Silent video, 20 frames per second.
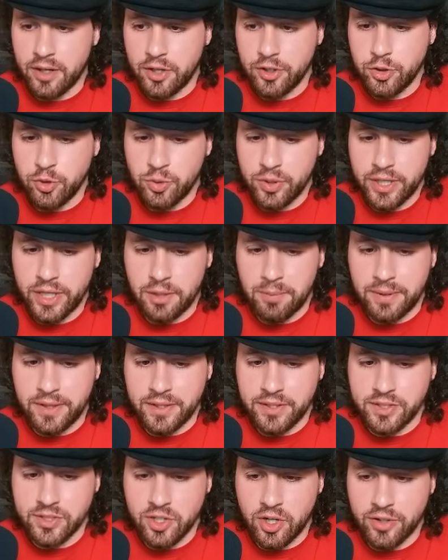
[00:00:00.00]
Are you kidding me?
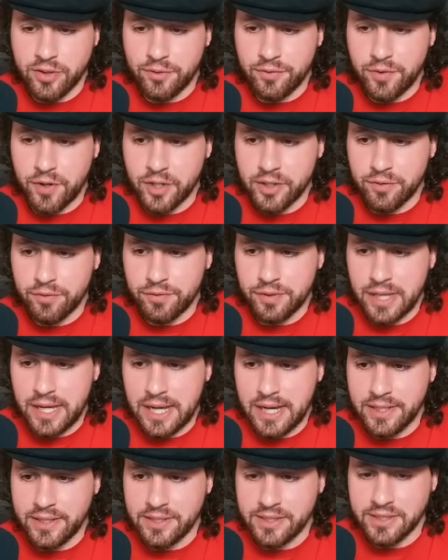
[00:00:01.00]
This is on the fucking
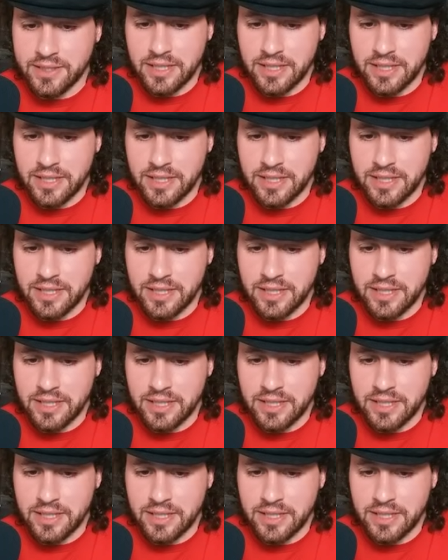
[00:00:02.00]
fly. This is